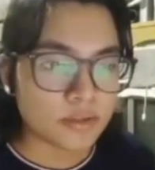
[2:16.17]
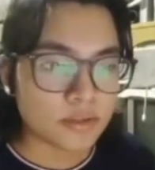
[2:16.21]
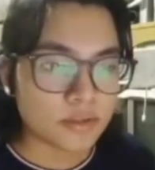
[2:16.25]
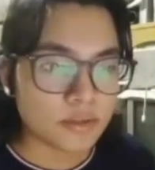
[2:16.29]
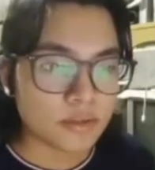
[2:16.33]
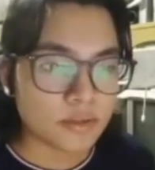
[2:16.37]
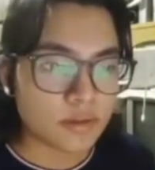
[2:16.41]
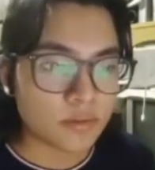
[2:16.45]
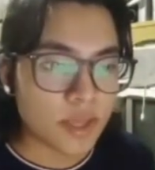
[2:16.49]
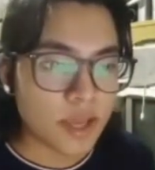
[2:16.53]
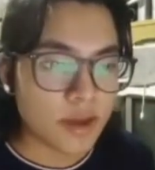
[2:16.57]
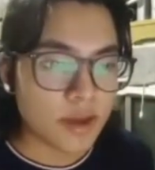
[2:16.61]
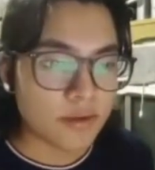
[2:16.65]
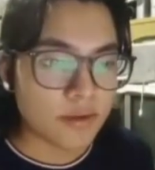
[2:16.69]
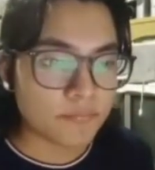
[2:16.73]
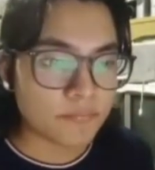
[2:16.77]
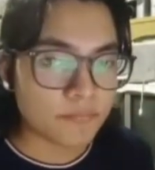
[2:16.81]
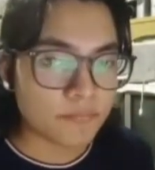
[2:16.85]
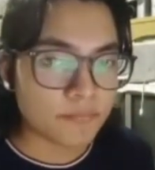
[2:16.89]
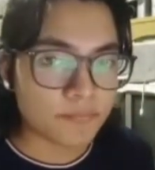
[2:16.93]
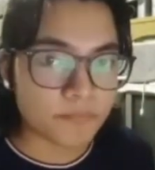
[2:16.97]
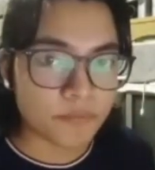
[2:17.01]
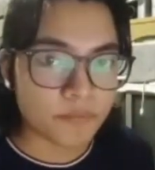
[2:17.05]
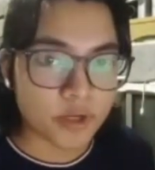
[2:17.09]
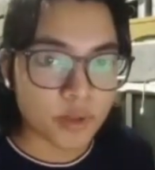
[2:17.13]
we have
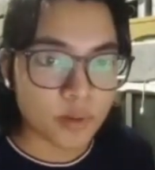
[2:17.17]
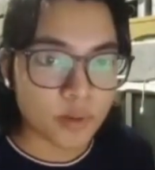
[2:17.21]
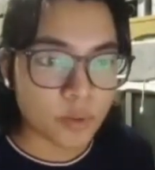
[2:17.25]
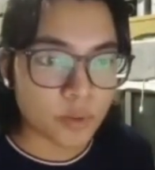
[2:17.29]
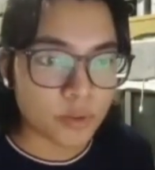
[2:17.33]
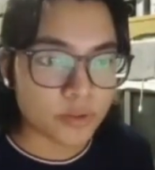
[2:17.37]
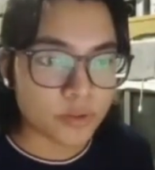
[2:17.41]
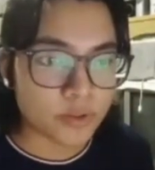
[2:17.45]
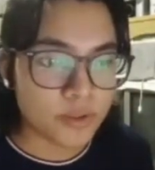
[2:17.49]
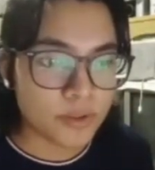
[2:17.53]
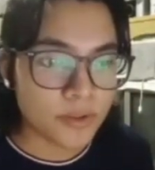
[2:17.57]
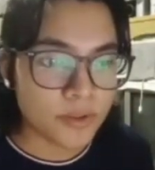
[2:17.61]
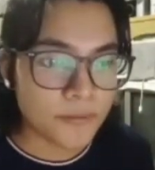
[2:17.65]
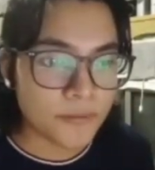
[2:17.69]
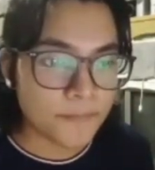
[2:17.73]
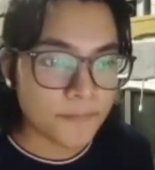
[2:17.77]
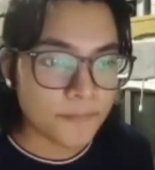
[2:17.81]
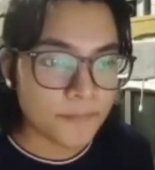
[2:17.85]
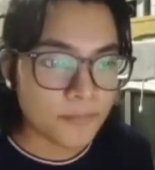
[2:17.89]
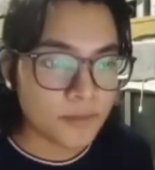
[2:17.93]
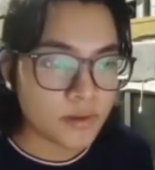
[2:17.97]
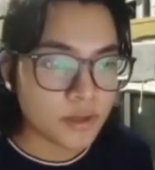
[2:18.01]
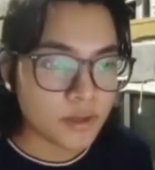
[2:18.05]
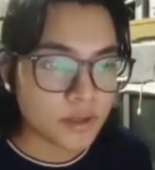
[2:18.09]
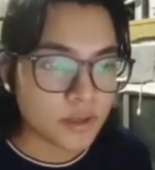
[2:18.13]
preorder,
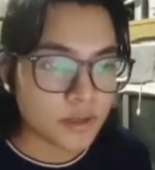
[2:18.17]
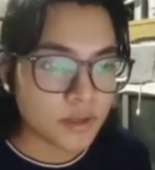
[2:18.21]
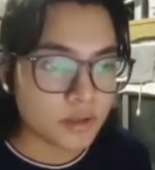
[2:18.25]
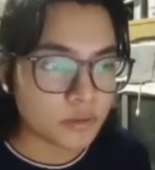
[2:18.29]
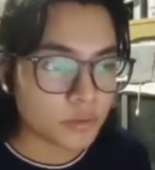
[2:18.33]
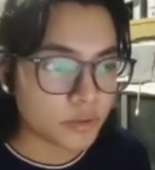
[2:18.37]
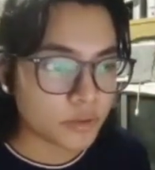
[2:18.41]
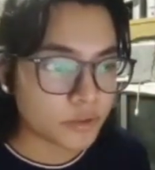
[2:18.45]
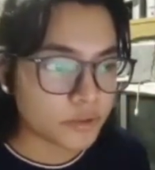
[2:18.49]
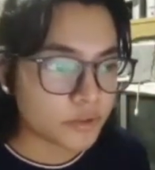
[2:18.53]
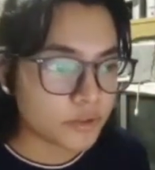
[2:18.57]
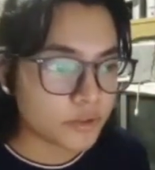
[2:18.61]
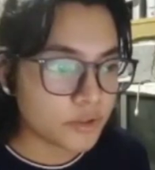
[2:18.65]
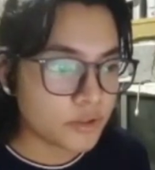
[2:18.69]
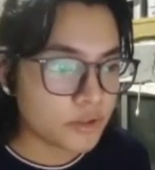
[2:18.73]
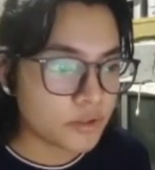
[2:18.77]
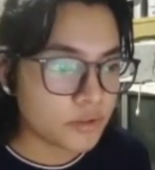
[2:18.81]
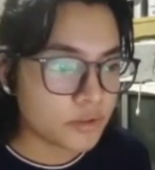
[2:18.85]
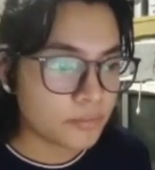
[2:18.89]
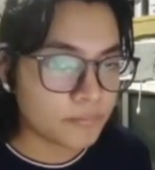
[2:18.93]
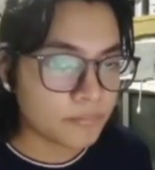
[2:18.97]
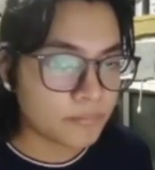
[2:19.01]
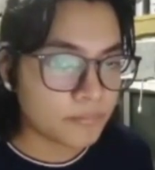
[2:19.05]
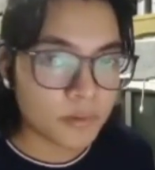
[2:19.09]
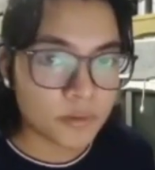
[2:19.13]
inorder,
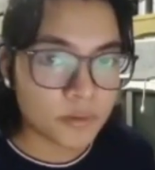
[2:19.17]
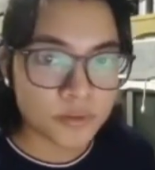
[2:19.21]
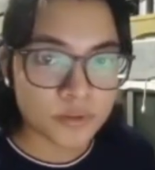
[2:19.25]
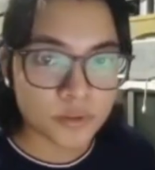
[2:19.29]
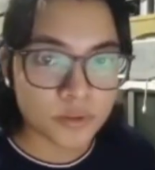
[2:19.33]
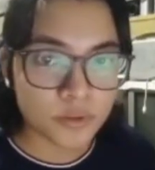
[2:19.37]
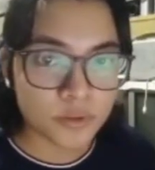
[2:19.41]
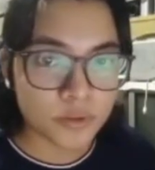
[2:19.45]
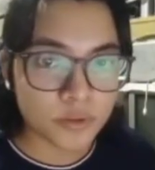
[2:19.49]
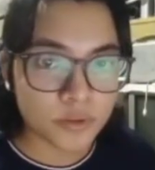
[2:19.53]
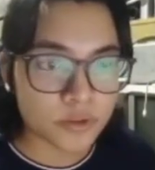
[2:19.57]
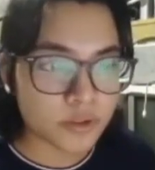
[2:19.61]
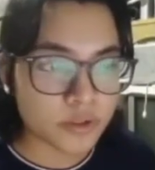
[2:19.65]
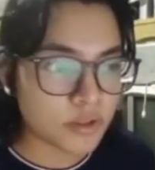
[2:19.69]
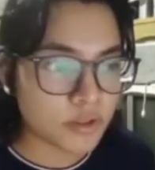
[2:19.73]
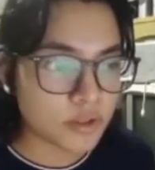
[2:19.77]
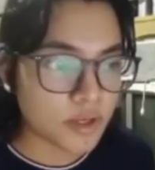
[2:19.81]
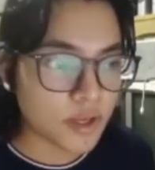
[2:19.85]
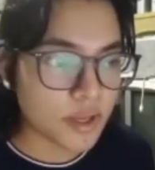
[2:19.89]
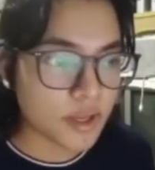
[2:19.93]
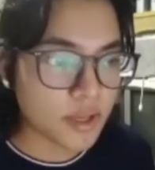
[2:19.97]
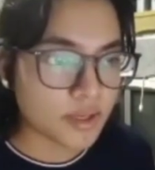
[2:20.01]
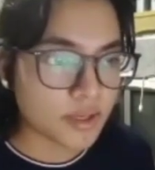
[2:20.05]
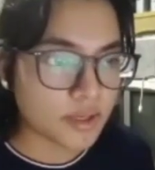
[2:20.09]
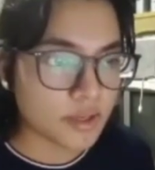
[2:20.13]
postorder,
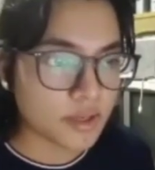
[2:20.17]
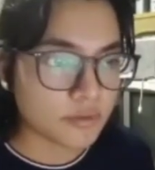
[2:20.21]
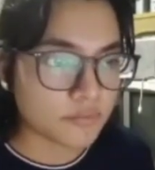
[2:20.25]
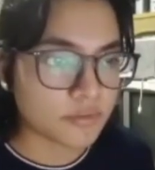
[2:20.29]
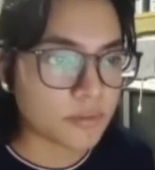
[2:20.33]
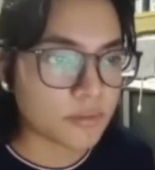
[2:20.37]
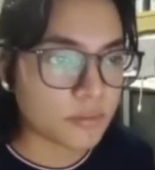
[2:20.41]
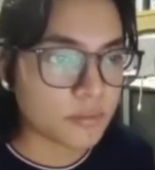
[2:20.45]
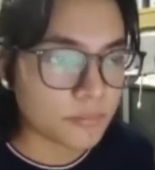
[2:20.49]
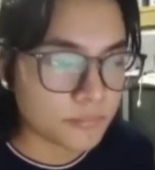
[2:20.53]
and level.